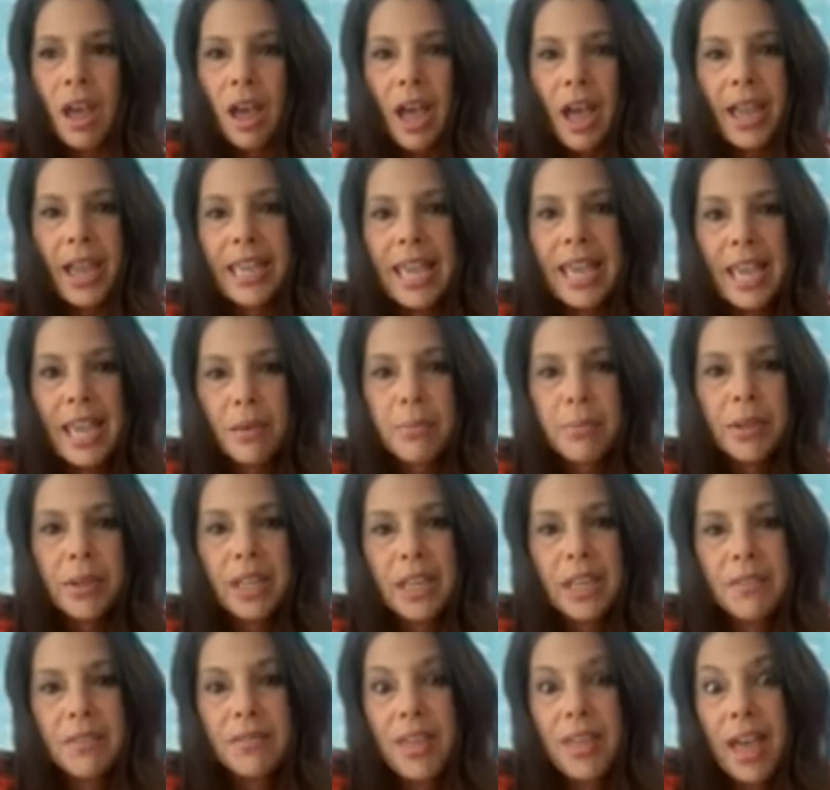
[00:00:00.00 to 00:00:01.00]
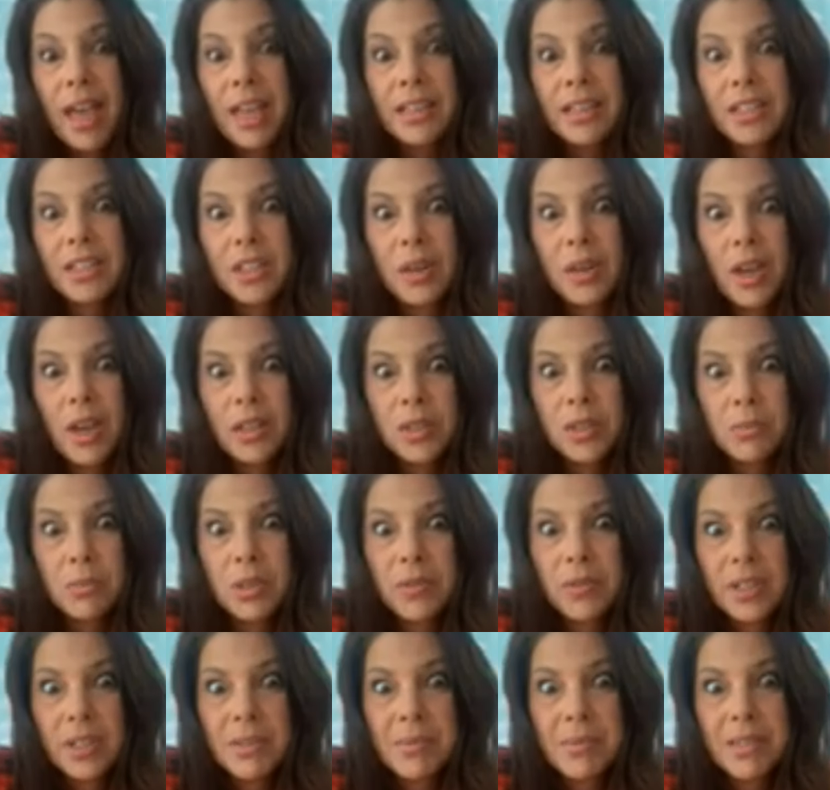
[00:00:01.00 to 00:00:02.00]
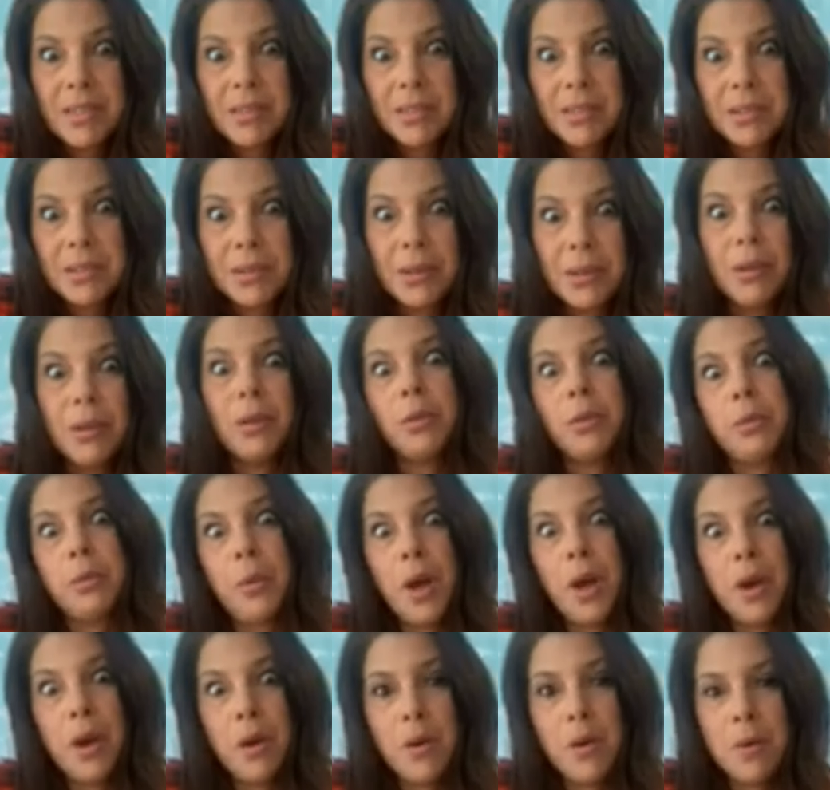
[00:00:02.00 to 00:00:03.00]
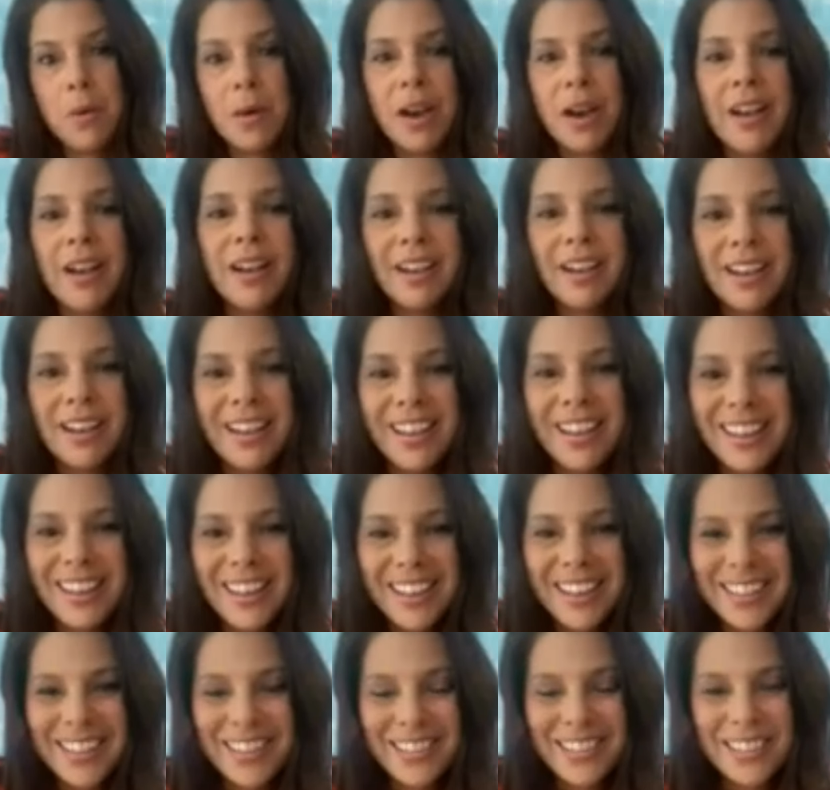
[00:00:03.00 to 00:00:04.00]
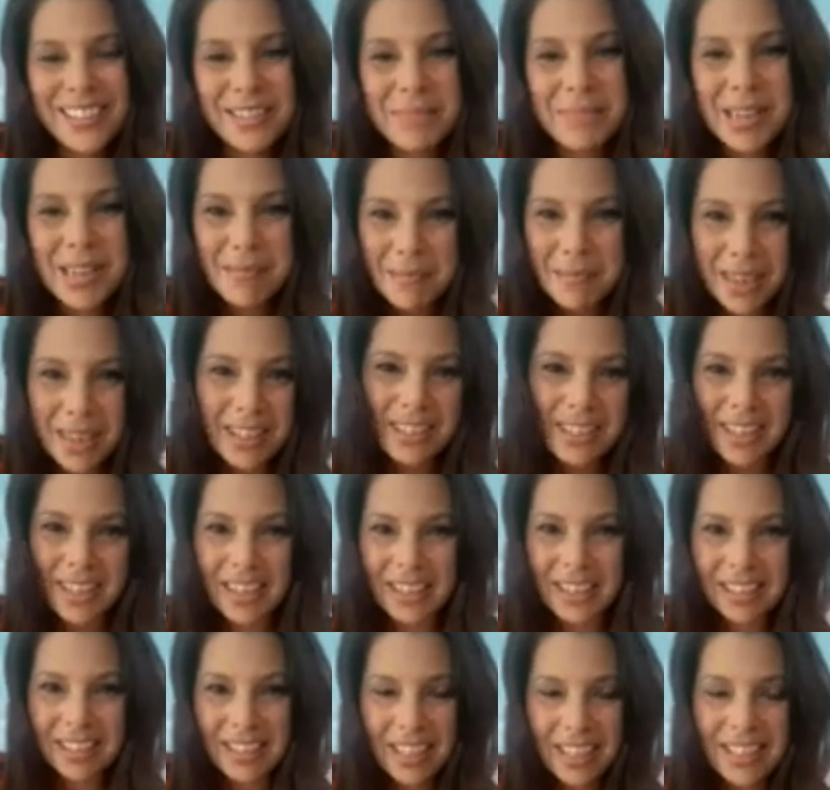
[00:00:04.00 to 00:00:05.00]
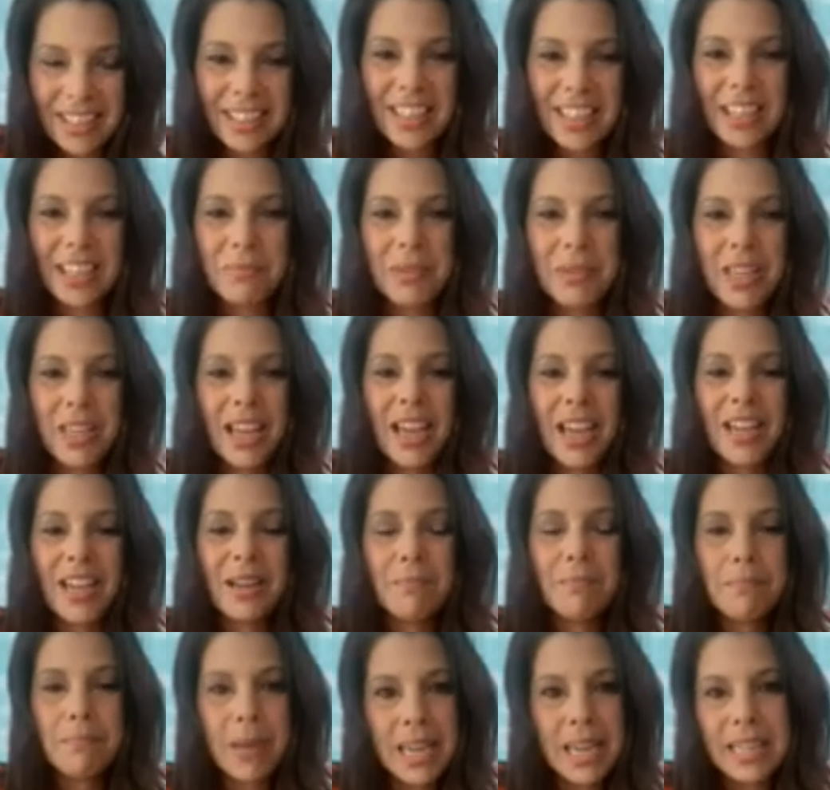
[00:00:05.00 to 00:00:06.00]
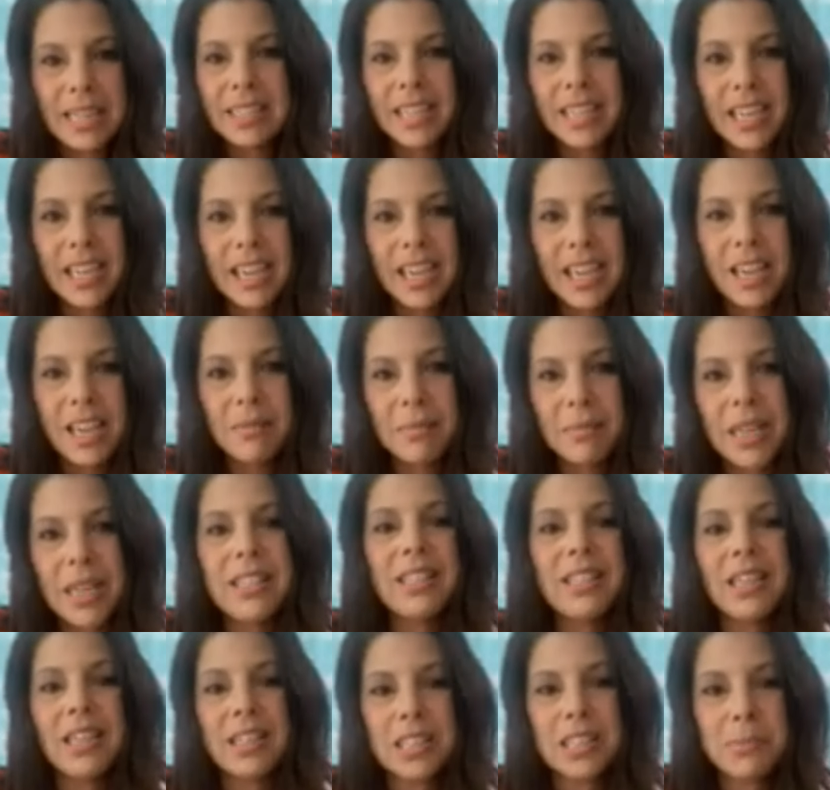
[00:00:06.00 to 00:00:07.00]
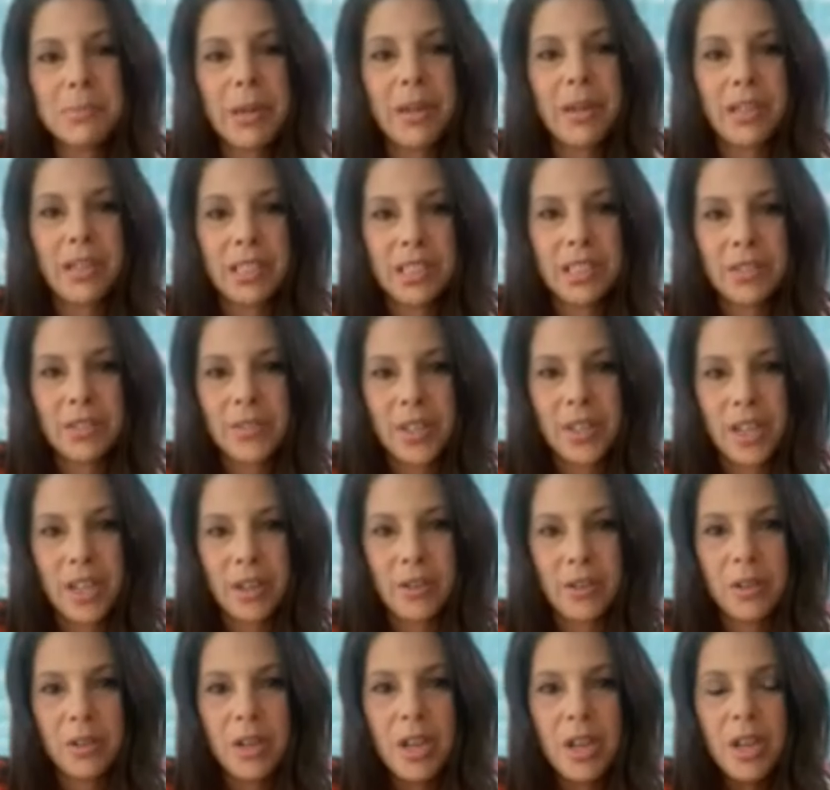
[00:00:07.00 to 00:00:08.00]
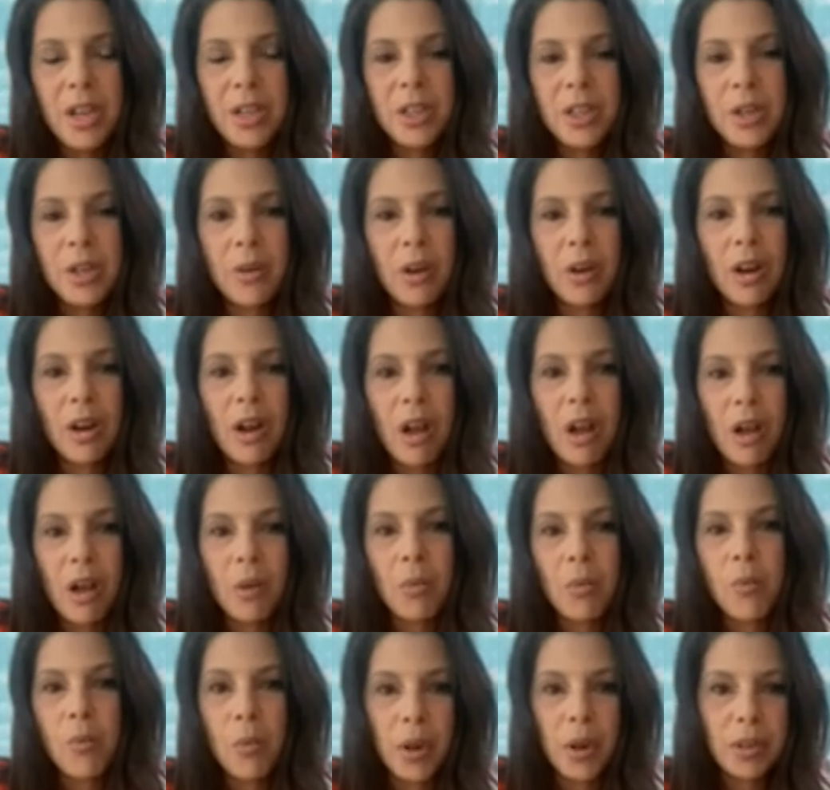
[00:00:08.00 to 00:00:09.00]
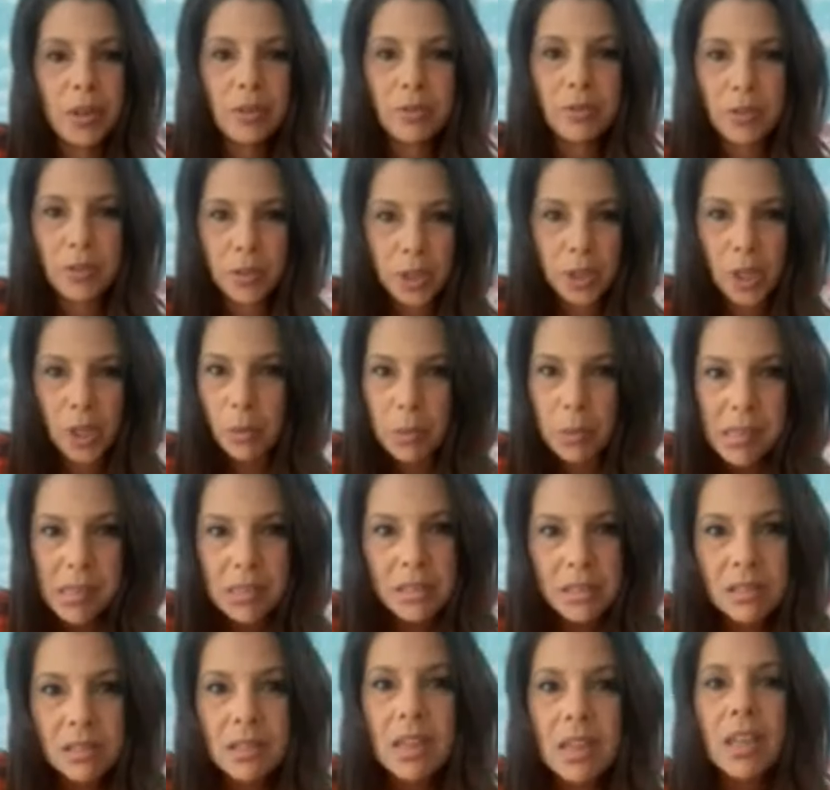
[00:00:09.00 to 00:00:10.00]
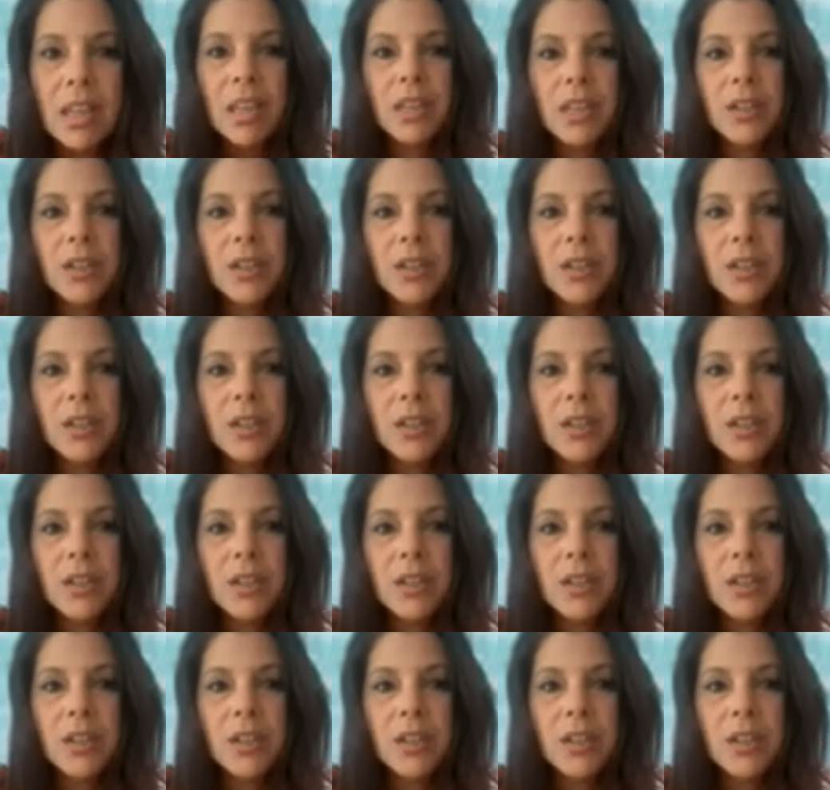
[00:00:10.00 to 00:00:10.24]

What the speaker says: I can't believe that you guys are moving to middle school. Whoa! You're gonna be amazing. It's gonna be an amazing, amazing experience for you. You are all wonderful humans.